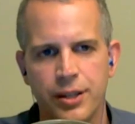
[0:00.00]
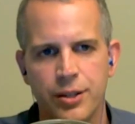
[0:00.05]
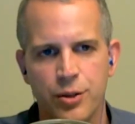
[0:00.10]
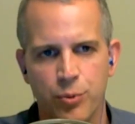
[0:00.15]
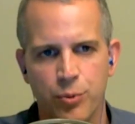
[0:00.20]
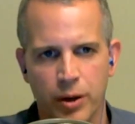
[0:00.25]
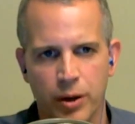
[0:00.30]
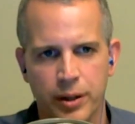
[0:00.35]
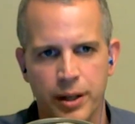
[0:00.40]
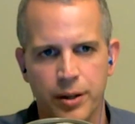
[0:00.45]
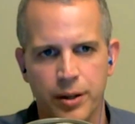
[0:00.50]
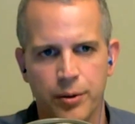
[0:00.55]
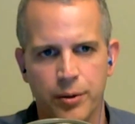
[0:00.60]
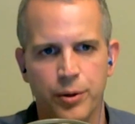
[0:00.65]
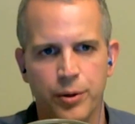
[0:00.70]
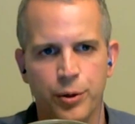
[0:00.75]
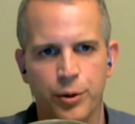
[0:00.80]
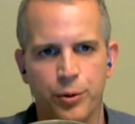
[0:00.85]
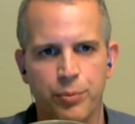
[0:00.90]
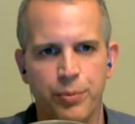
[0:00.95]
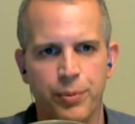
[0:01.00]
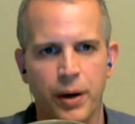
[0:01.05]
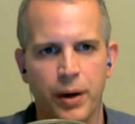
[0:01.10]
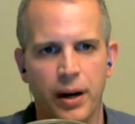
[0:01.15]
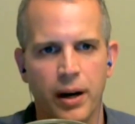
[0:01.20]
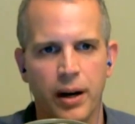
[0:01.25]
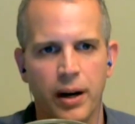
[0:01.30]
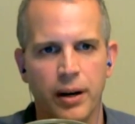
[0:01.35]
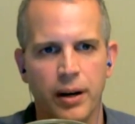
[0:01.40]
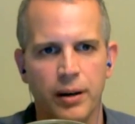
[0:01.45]
working group
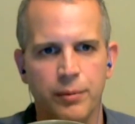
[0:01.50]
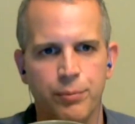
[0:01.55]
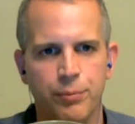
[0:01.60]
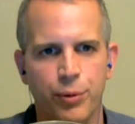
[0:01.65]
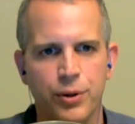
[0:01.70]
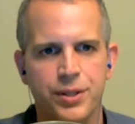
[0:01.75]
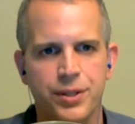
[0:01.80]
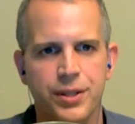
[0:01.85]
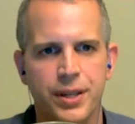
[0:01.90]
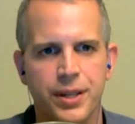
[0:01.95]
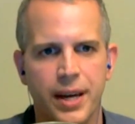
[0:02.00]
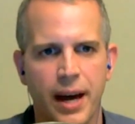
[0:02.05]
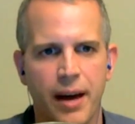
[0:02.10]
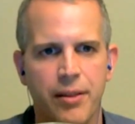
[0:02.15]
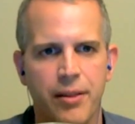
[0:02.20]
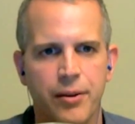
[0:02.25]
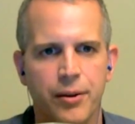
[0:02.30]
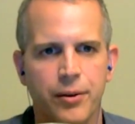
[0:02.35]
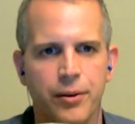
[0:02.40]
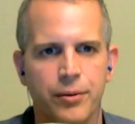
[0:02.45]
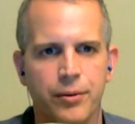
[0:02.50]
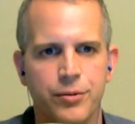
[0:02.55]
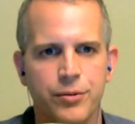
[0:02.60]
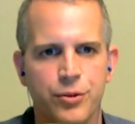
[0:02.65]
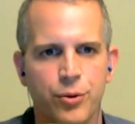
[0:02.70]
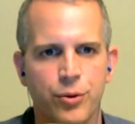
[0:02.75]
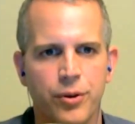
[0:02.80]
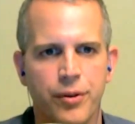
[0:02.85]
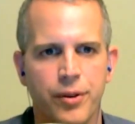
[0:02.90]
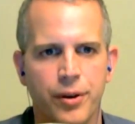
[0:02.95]
puts together
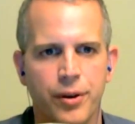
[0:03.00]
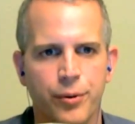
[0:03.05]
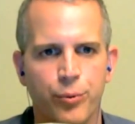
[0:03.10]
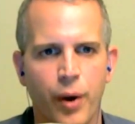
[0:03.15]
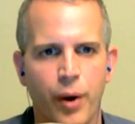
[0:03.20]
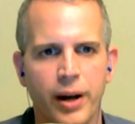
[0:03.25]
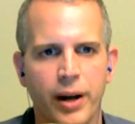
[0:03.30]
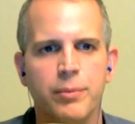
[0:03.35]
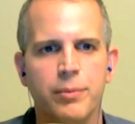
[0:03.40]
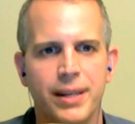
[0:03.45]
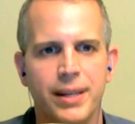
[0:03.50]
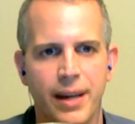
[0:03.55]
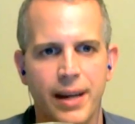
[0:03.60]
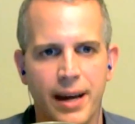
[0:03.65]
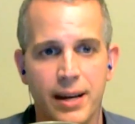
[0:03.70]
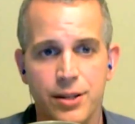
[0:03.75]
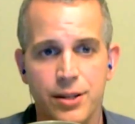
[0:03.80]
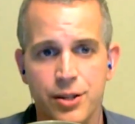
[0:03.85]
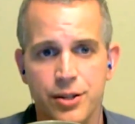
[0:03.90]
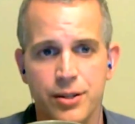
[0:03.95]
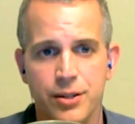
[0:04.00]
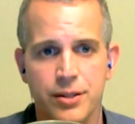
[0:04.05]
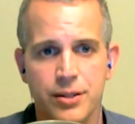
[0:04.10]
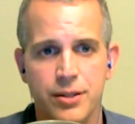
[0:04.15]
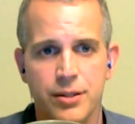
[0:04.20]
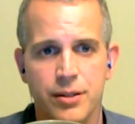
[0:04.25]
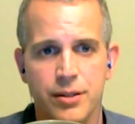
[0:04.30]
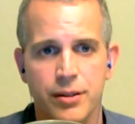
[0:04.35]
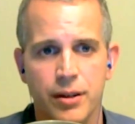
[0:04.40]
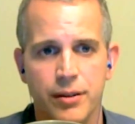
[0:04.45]
sort of the
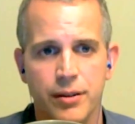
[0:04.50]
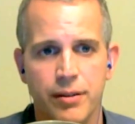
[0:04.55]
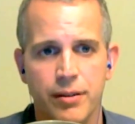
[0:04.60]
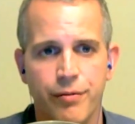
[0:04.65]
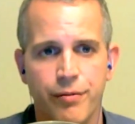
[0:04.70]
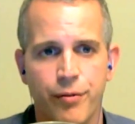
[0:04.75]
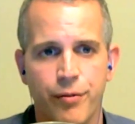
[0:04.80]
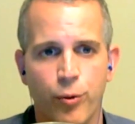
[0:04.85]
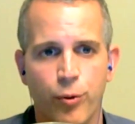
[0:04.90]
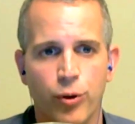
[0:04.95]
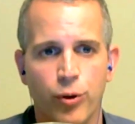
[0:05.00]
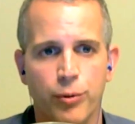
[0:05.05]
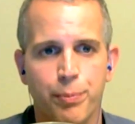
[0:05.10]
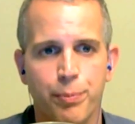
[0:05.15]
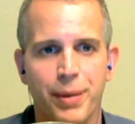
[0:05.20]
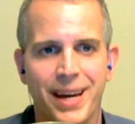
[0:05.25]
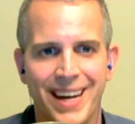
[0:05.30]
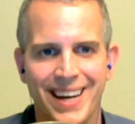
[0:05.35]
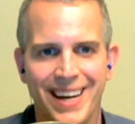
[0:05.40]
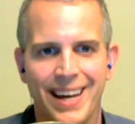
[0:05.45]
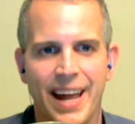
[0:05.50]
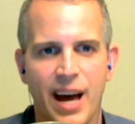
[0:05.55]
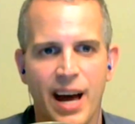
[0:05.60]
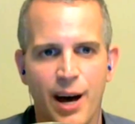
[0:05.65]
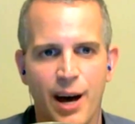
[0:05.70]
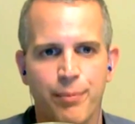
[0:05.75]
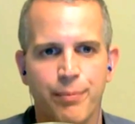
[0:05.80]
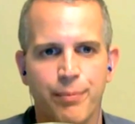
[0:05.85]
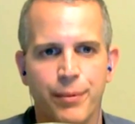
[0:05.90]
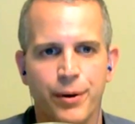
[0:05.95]
recommendations for
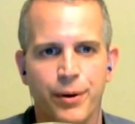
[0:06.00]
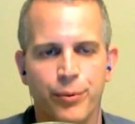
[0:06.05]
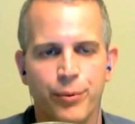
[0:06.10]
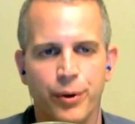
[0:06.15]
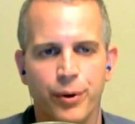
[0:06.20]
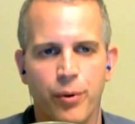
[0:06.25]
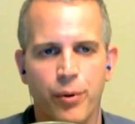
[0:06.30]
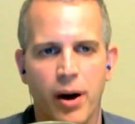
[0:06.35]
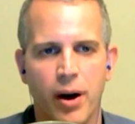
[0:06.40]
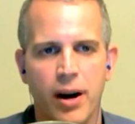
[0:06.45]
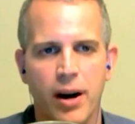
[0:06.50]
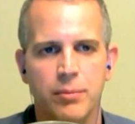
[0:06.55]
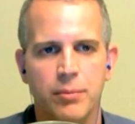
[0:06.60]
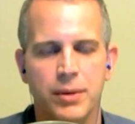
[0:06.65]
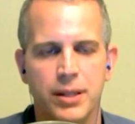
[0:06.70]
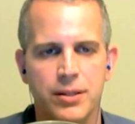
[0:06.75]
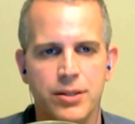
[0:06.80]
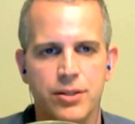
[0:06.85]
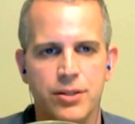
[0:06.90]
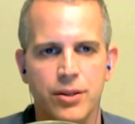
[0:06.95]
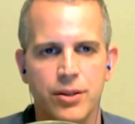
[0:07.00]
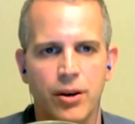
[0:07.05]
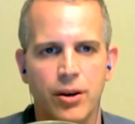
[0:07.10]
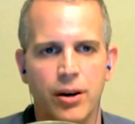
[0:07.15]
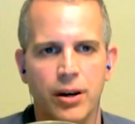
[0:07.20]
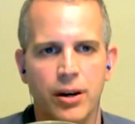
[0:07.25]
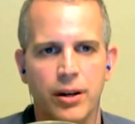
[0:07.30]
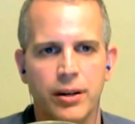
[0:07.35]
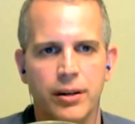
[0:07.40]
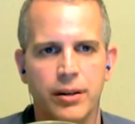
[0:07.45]
PNM requirements
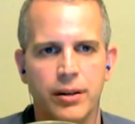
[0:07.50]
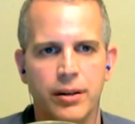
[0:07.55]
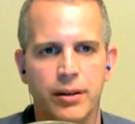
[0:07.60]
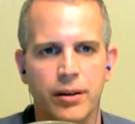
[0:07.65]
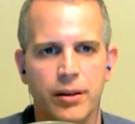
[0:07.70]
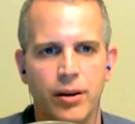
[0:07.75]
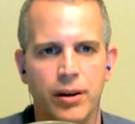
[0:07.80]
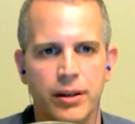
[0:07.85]
on